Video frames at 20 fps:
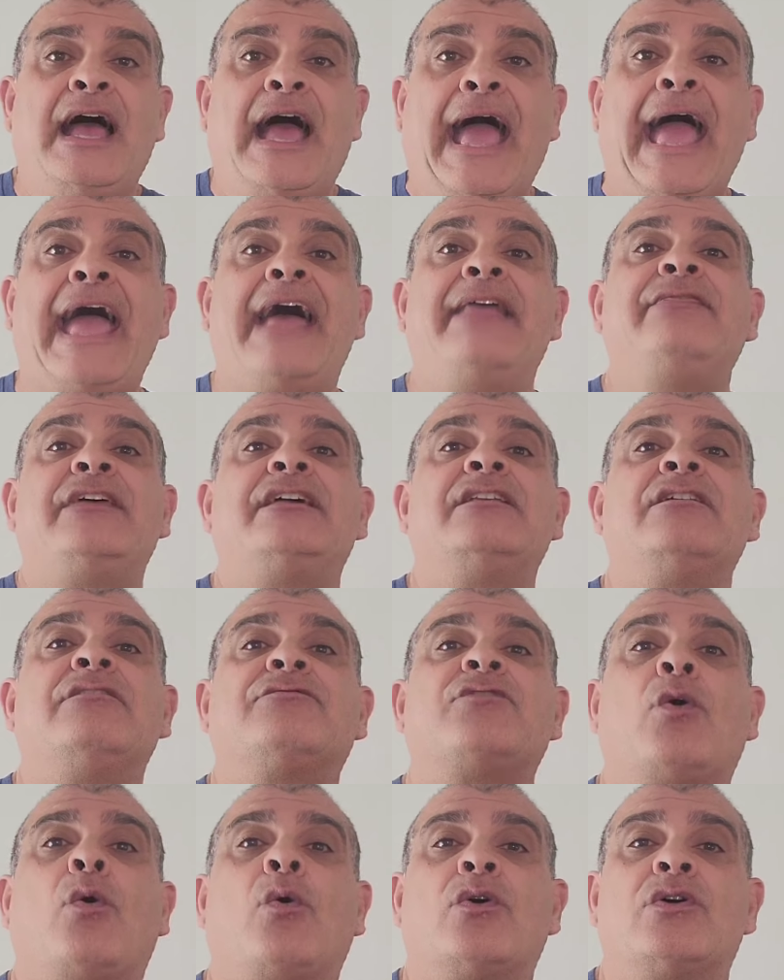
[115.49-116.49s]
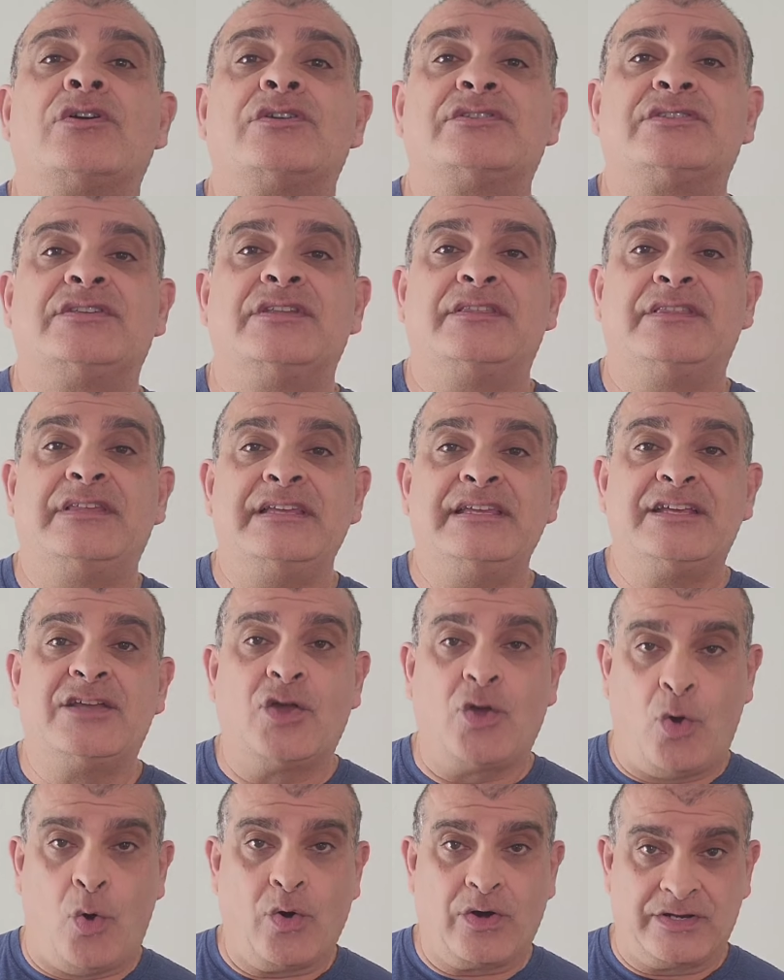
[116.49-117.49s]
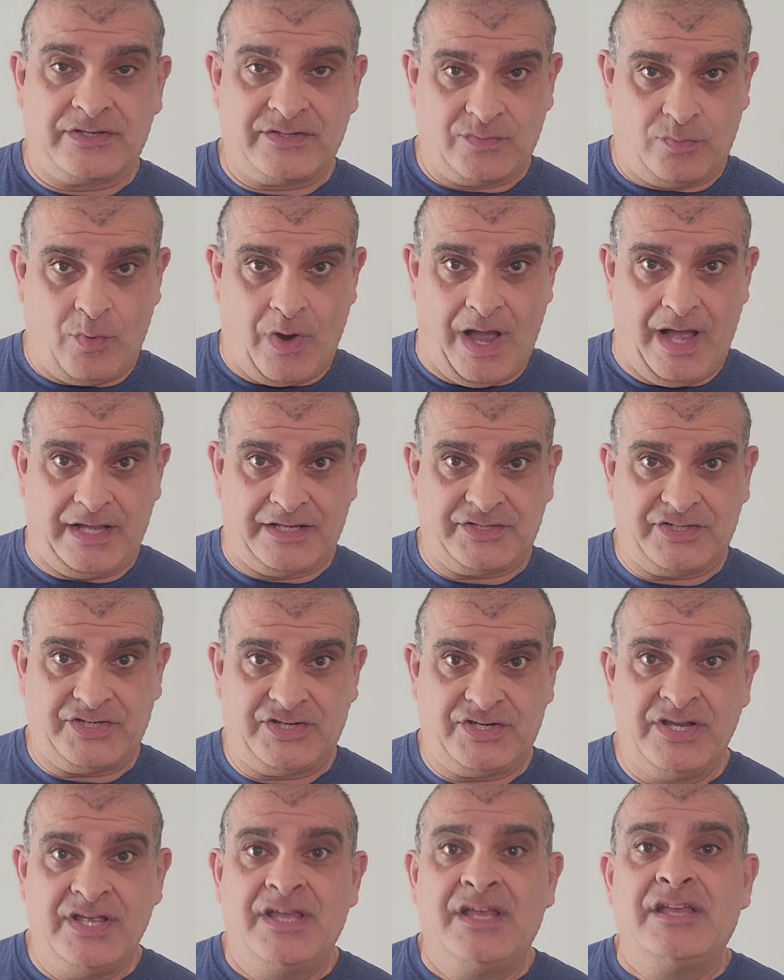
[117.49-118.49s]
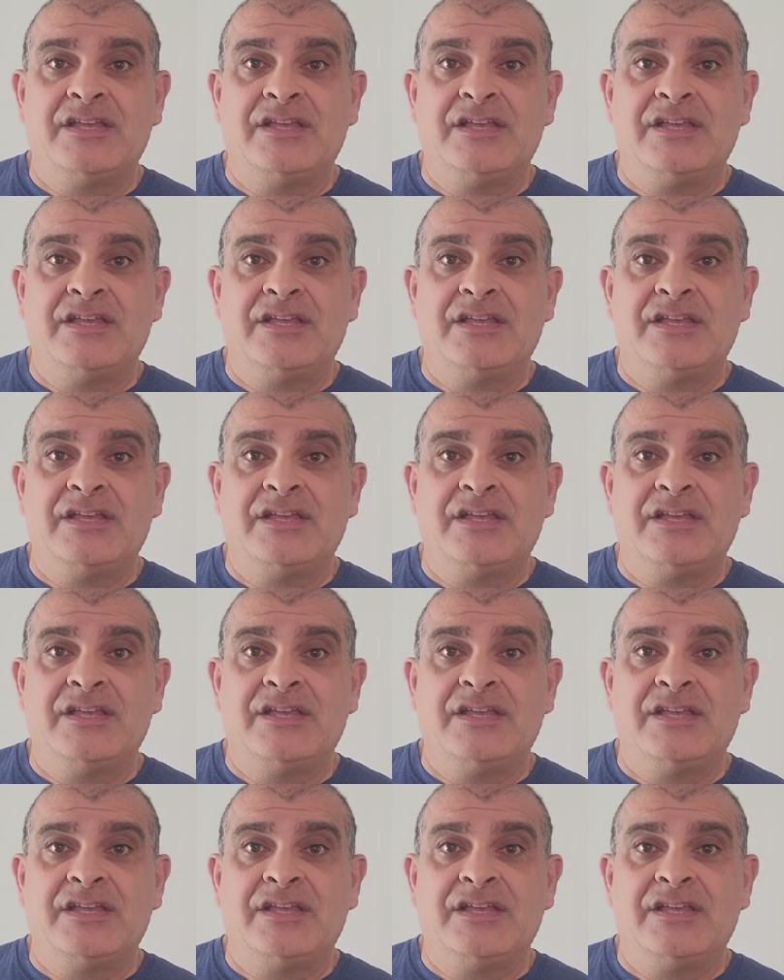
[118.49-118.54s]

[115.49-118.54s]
and then, of course, the quartz watch.